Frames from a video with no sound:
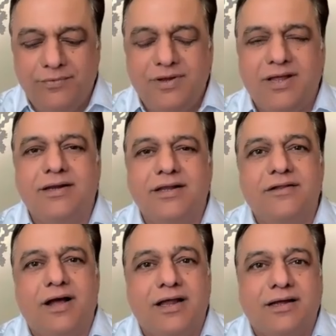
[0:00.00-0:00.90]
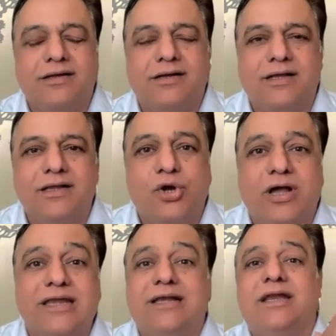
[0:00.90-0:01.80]
we are
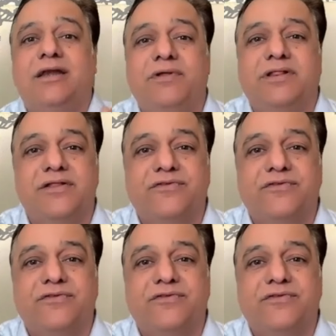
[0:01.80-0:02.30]
connected with